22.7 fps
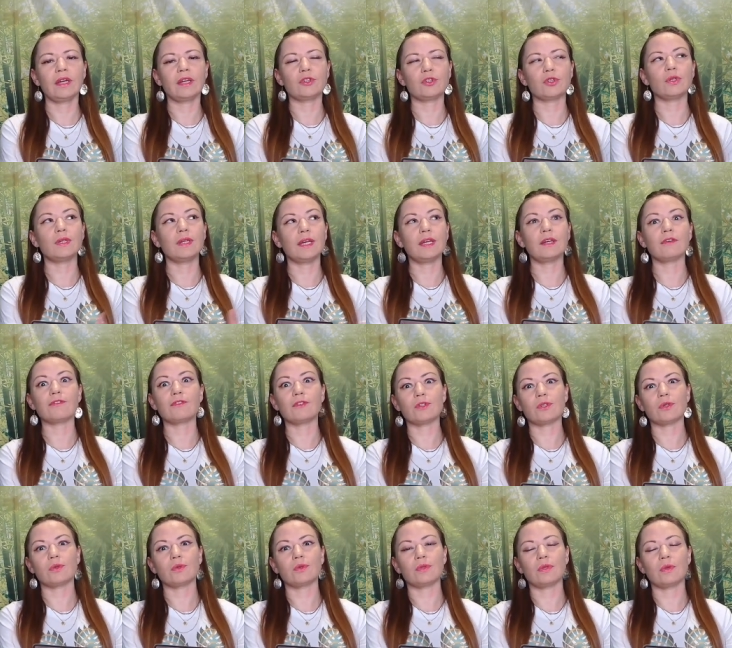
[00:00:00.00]
to give
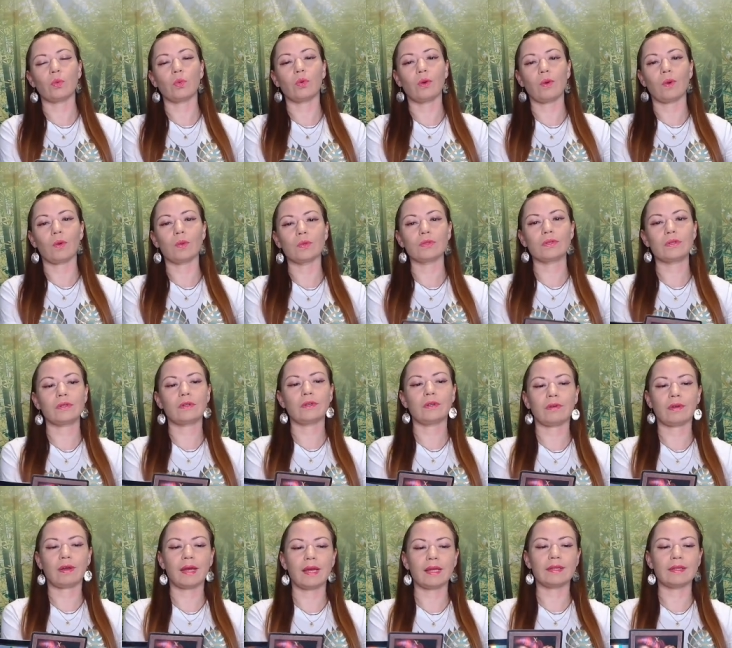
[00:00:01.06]
to the world,
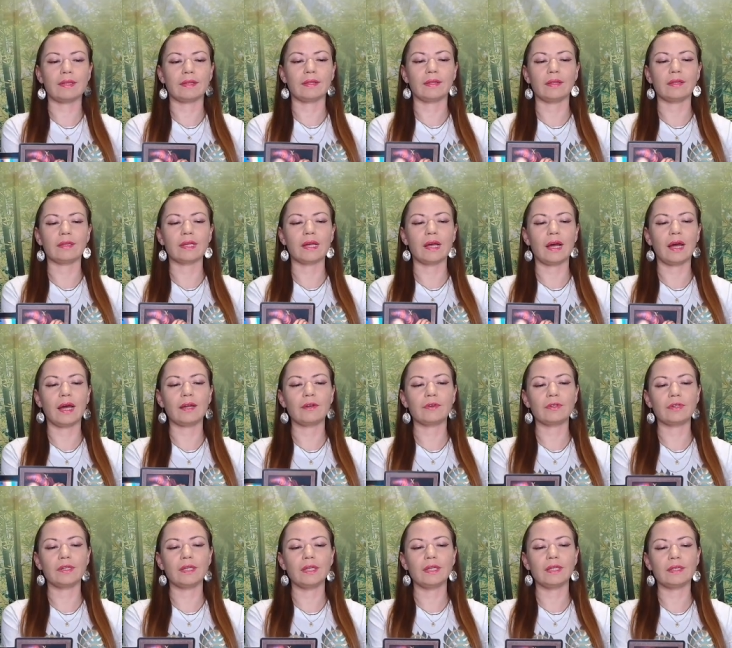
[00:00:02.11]
right? And I don't
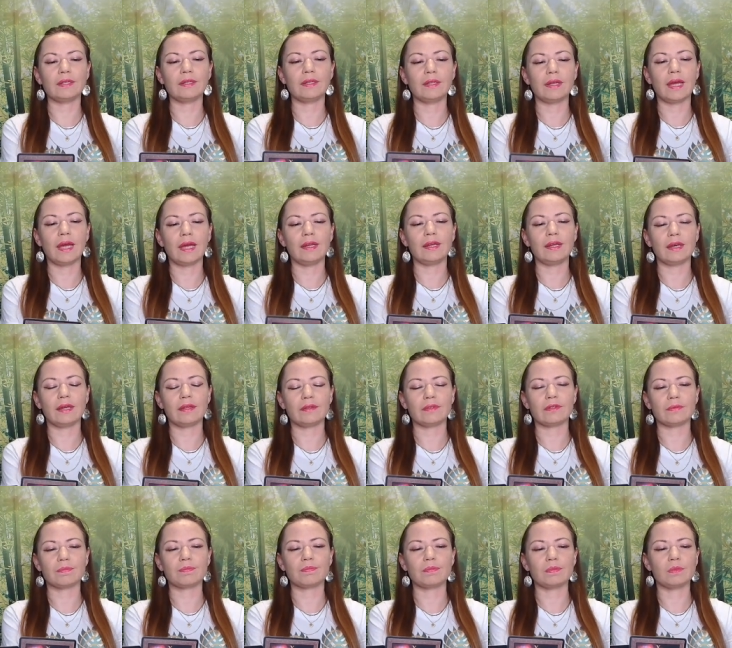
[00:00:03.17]
need any
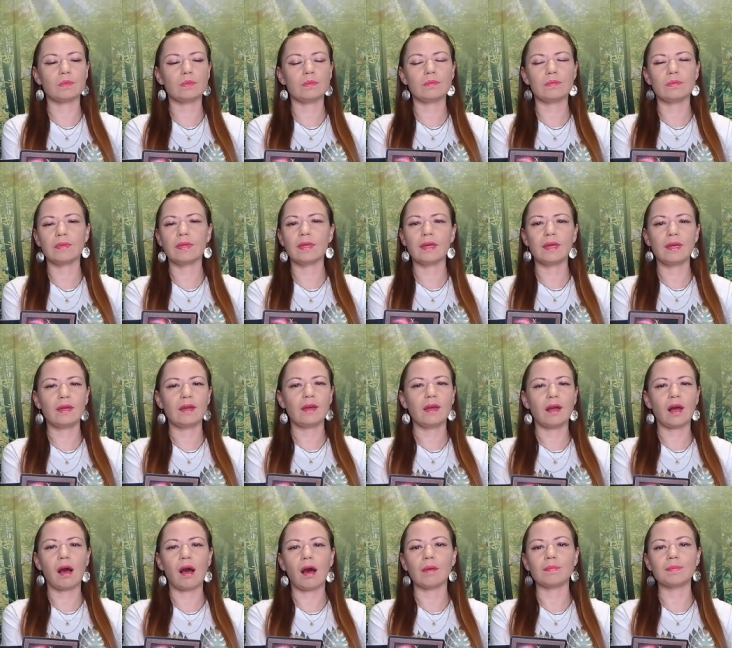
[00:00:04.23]
other
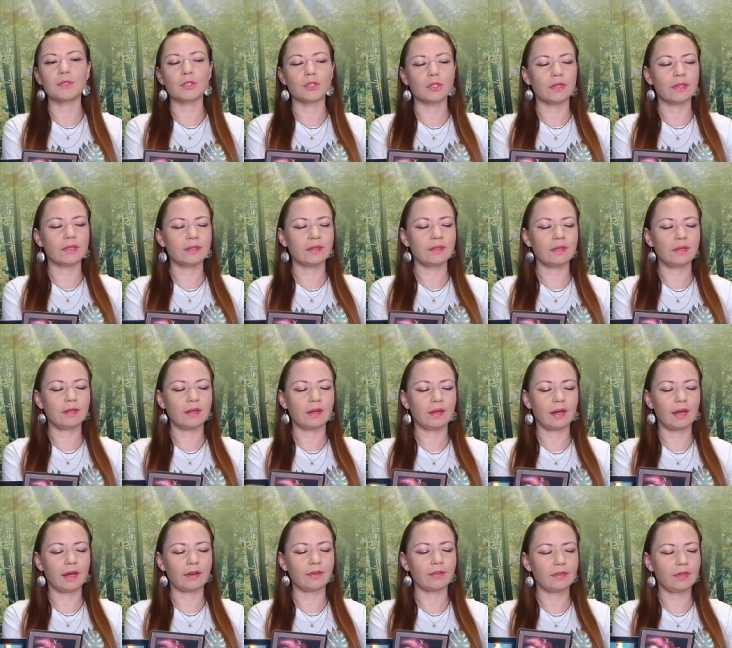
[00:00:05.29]
option.
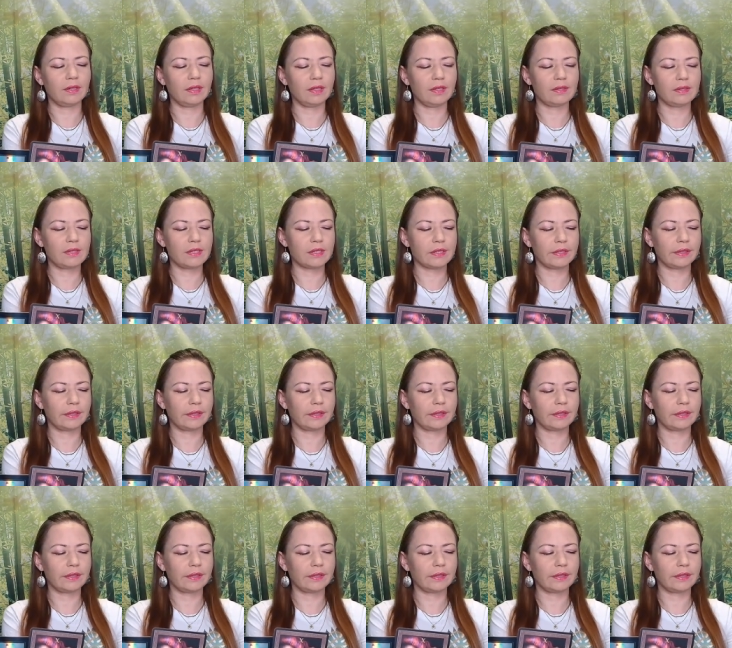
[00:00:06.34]
I don't need,